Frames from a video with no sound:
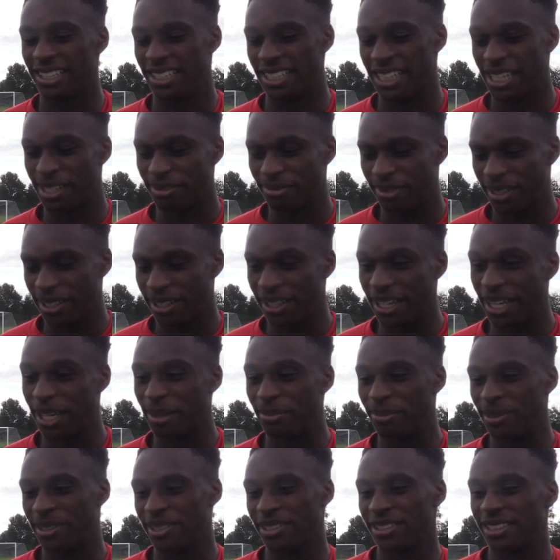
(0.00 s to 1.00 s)
yeah, I'm very
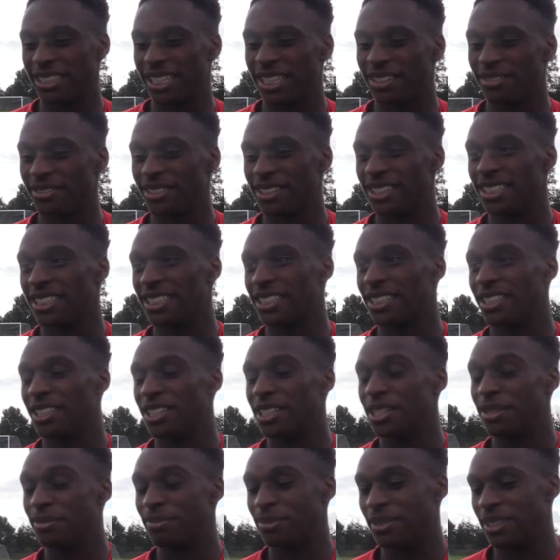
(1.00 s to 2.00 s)
happy to sign for this
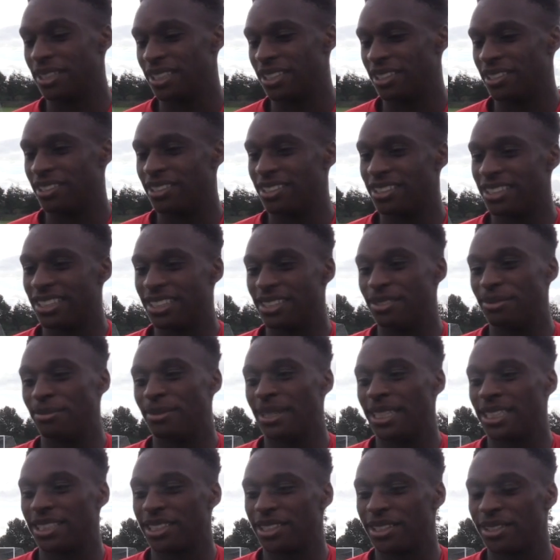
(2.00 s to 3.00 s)
club. You know, the
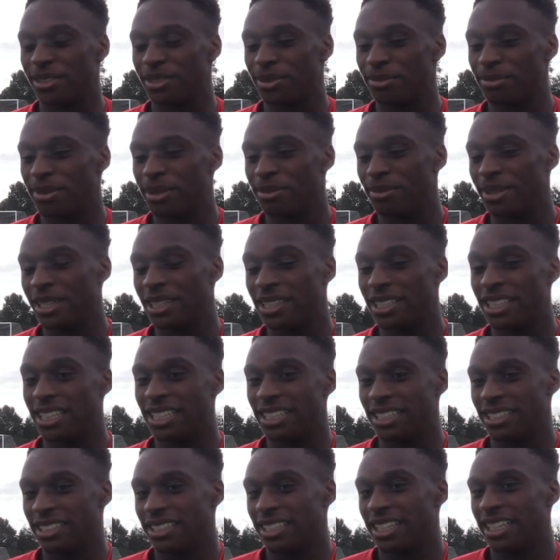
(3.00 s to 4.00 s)
manager told me about it,
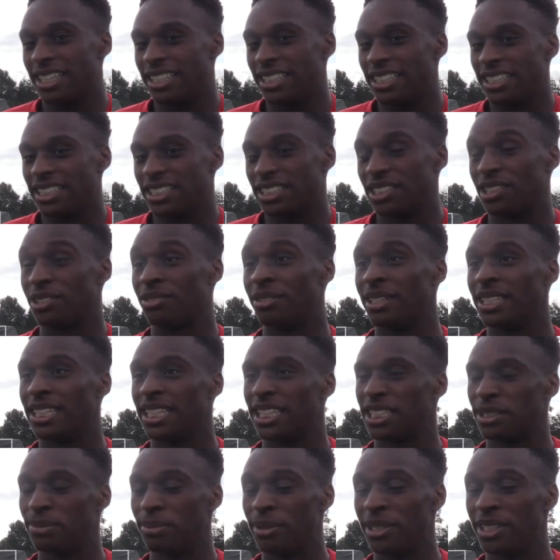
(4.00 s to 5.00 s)
and I think it's a great
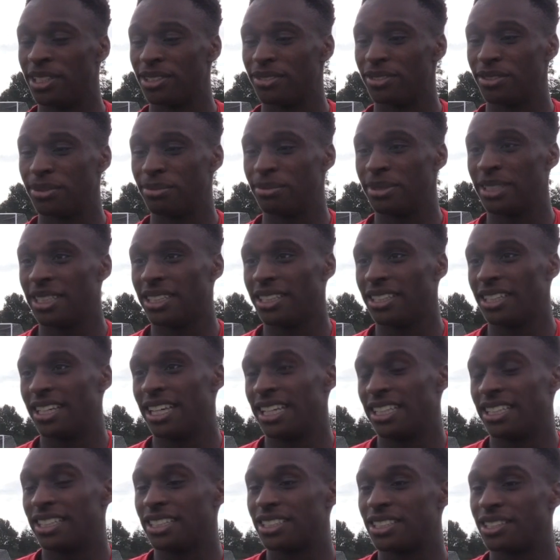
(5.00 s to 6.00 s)
experience for me
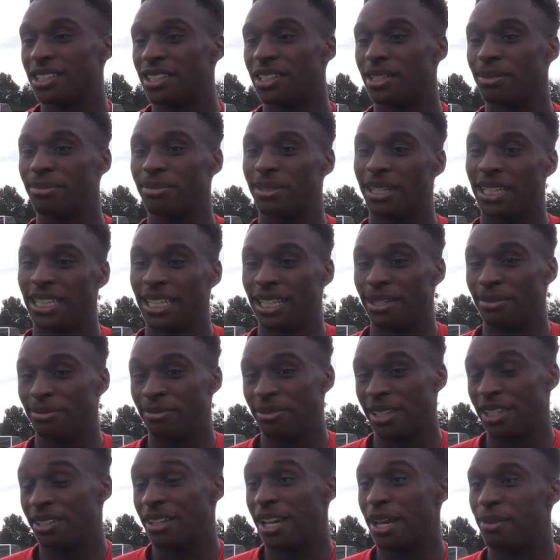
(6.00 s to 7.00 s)
at this club, and I'm
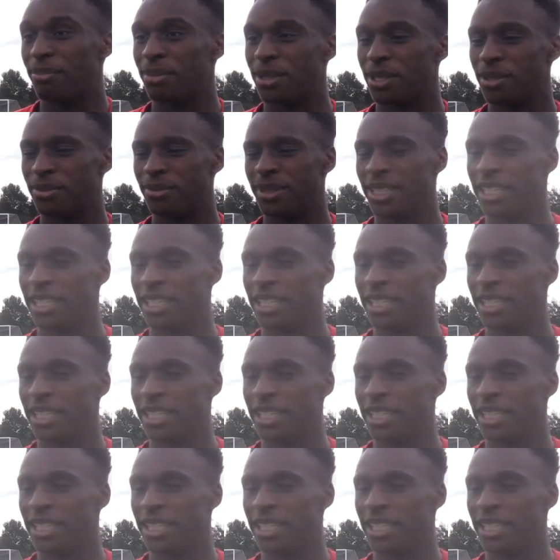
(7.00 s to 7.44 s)
very happy to